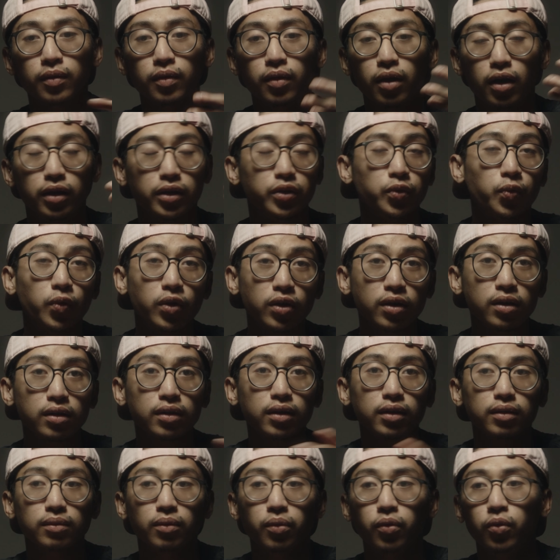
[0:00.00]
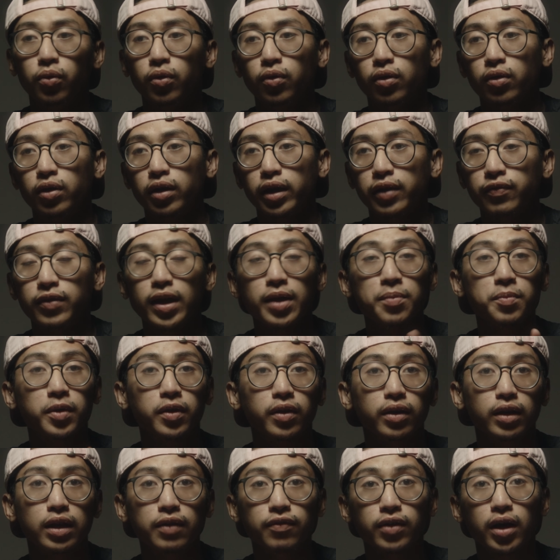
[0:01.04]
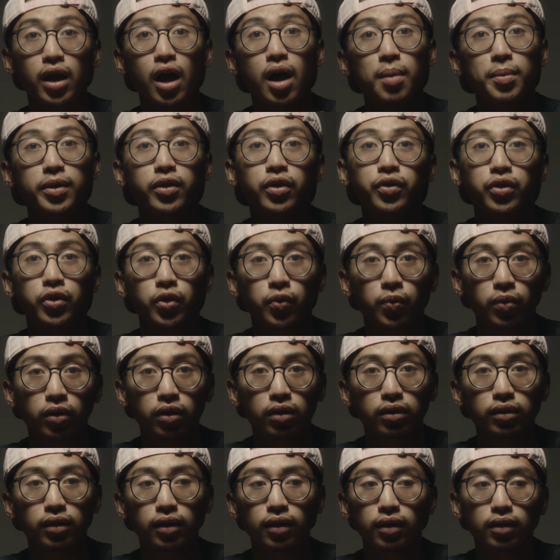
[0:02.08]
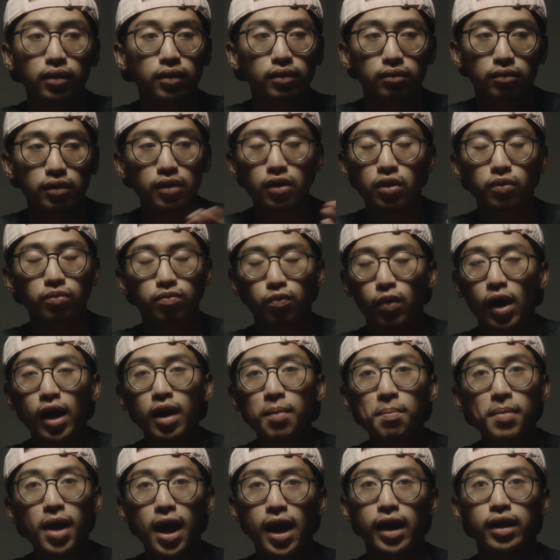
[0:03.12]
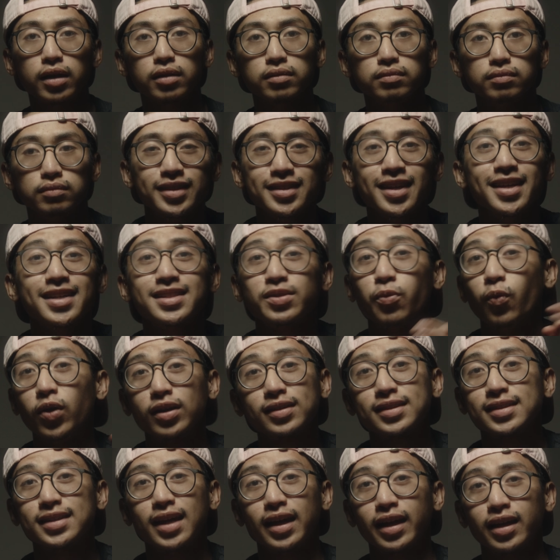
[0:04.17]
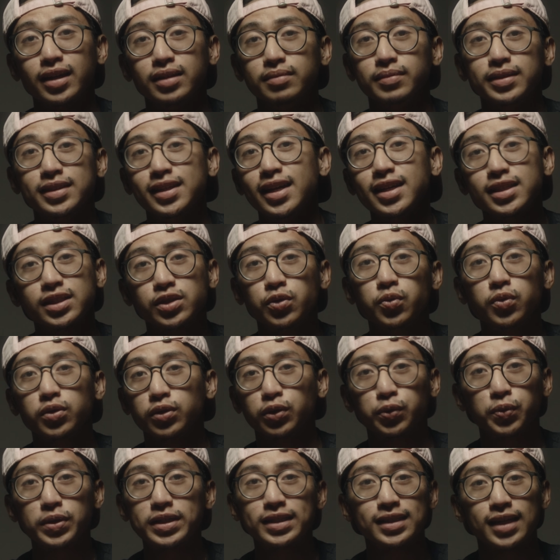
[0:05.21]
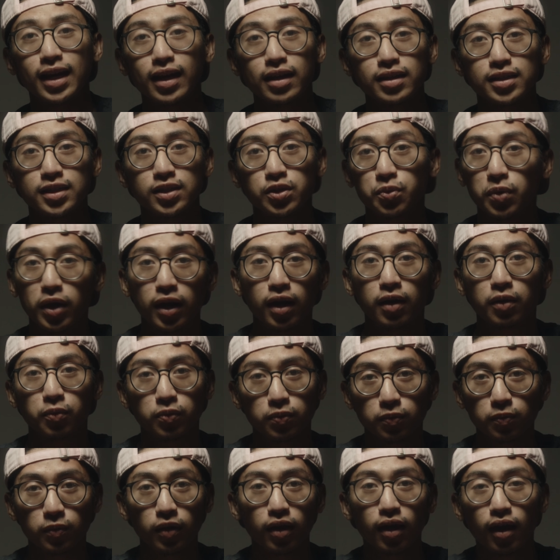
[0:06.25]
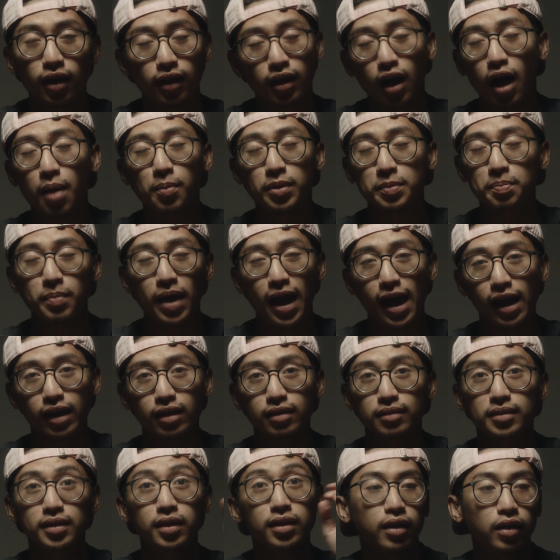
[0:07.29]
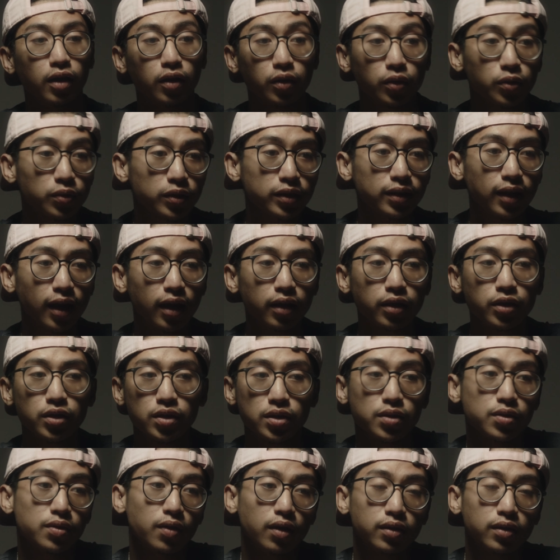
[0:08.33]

on their work, or if they leave a comment on your work, write them back. It takes 1 second. It takes 2 or 3 seconds to write a comment back. Not only that, you should